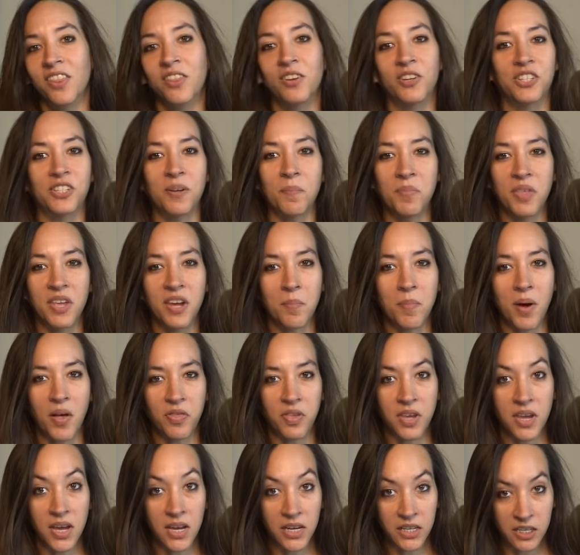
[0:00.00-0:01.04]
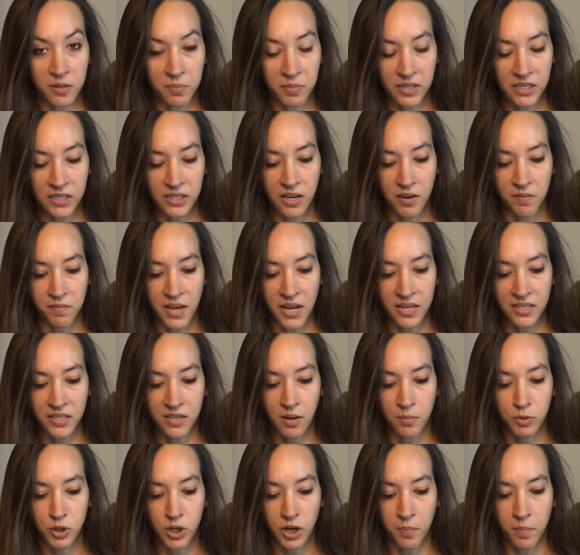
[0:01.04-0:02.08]
there's something about the intimacy of that
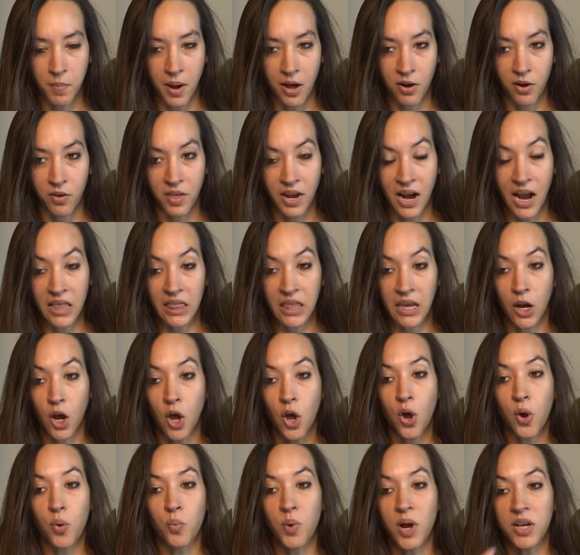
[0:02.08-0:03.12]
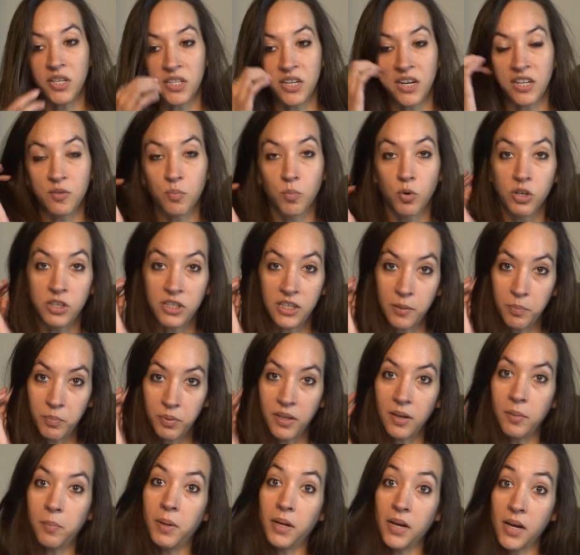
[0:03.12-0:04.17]
subject matter that I think resonates more
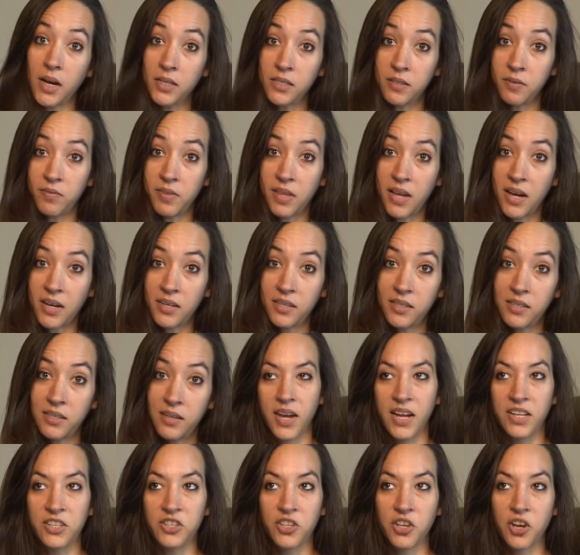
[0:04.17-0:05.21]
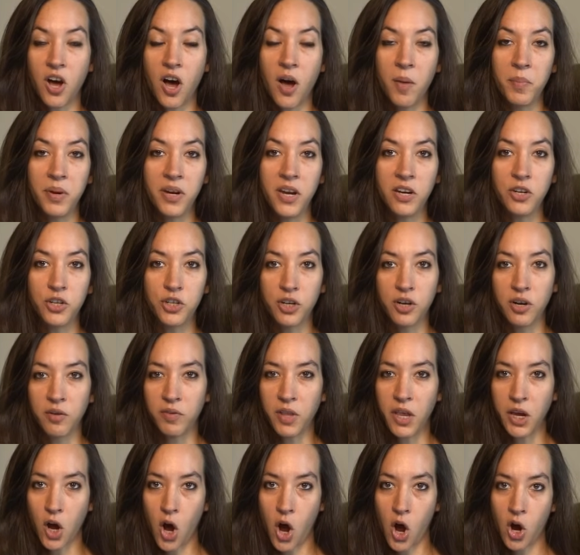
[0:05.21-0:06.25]
deeply because of that. It's the combination of
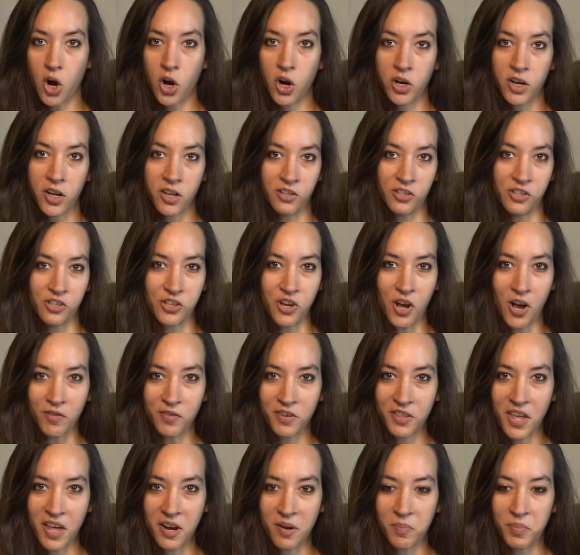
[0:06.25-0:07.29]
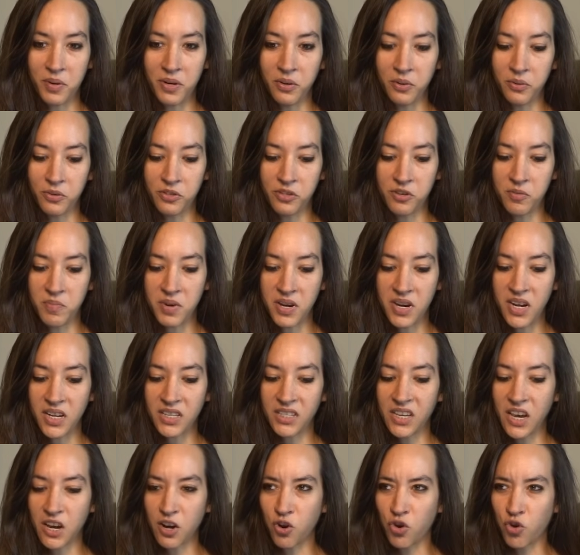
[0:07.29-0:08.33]
like hard and soft that appeals to me.
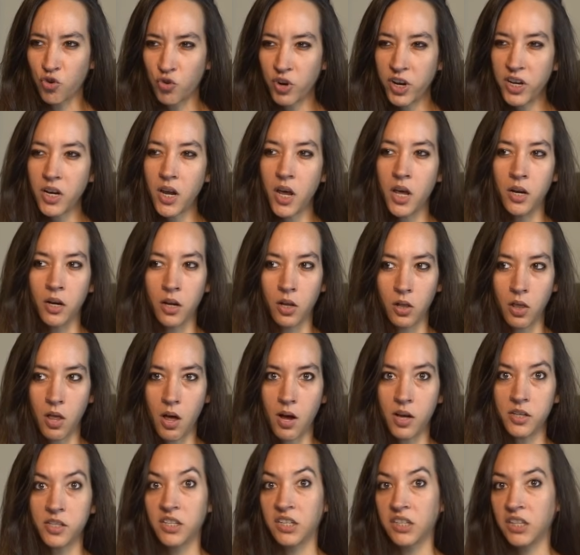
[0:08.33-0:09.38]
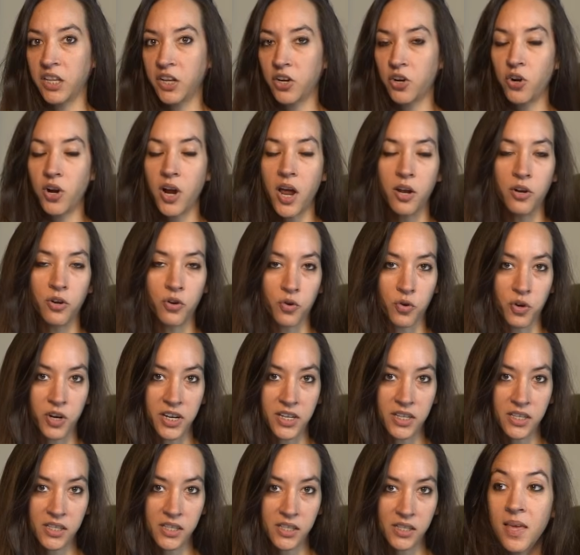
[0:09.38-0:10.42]
It's like grit and gloss, glitter and
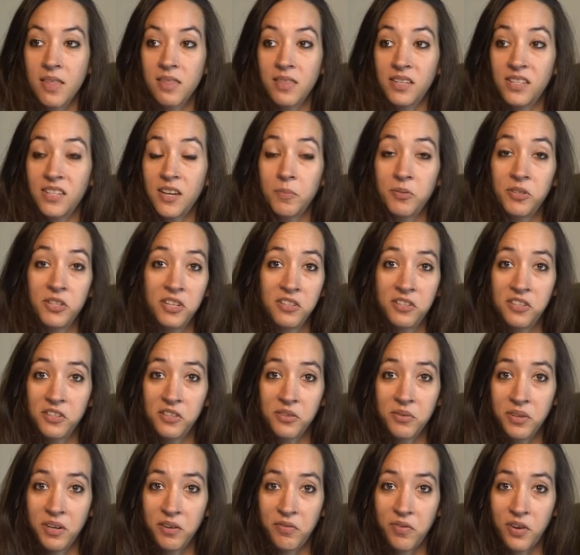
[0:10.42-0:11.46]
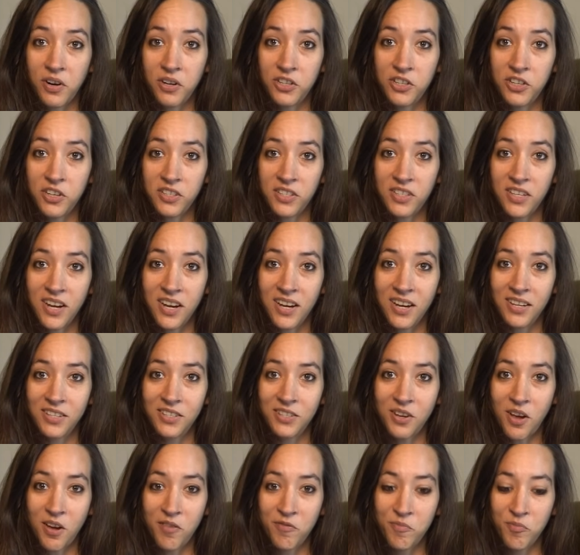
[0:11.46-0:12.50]
grease. And The Substance is only Fargeot's
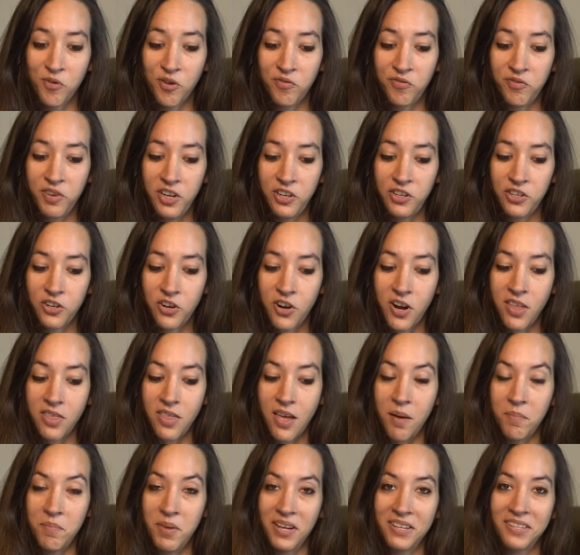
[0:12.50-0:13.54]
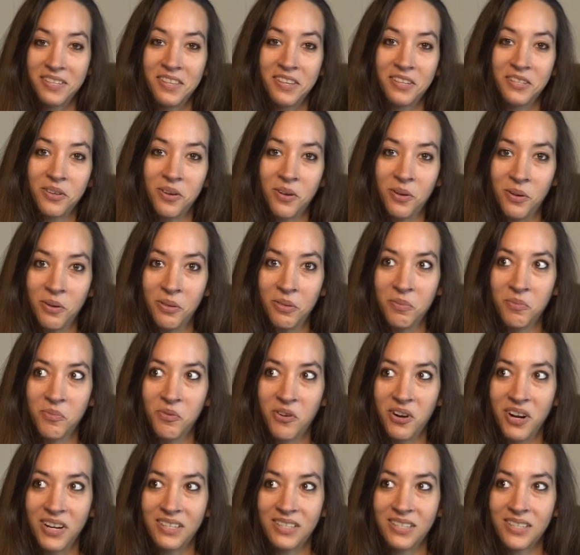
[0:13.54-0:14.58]
sophomore feature, and that makes this all the
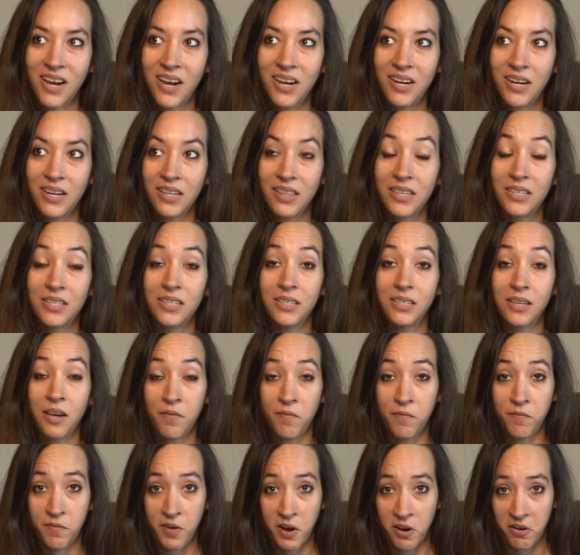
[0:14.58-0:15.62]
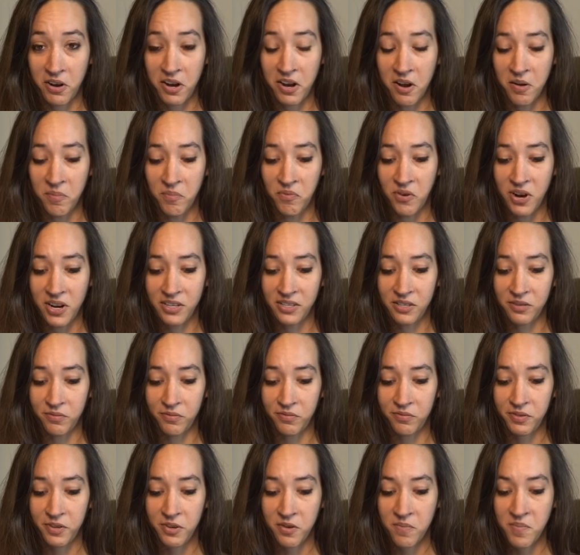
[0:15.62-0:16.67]
more exciting. This is a very abrasive
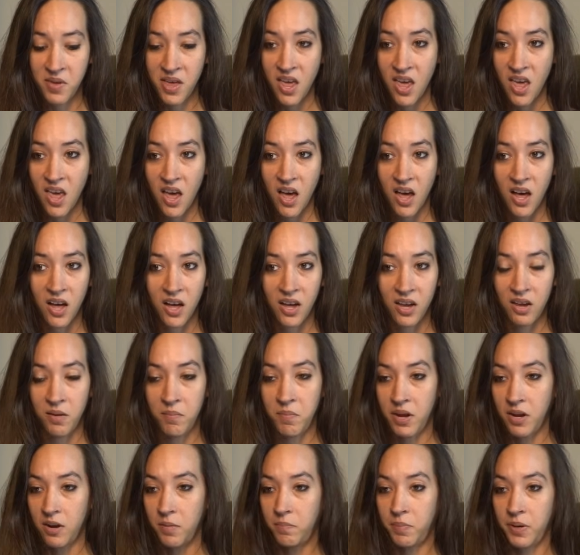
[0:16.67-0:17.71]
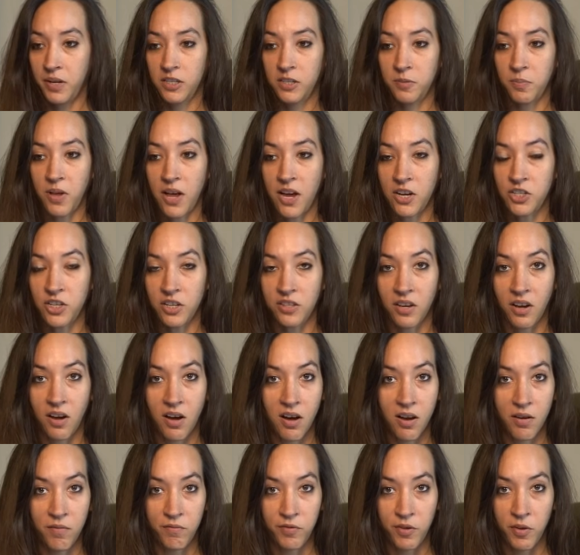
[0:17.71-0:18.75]
film. It made a big splash at the
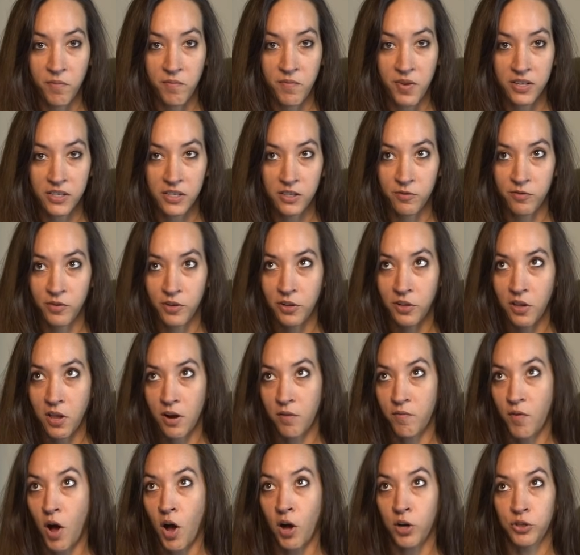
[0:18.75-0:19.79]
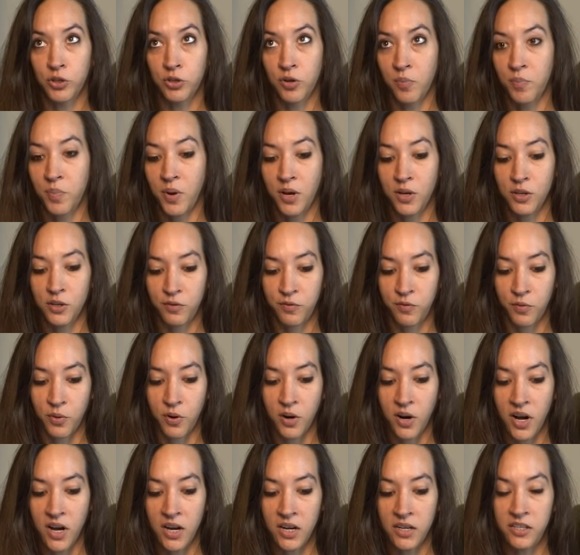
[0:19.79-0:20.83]
Cannes Film Festival, a lot of Oscar buzz
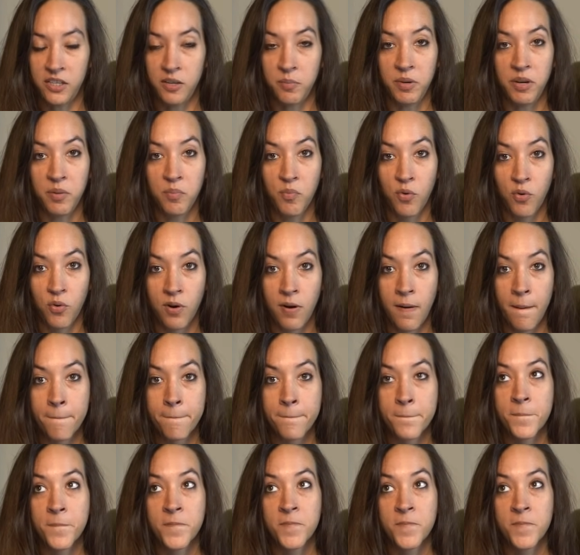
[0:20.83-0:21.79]
for Demi Moore.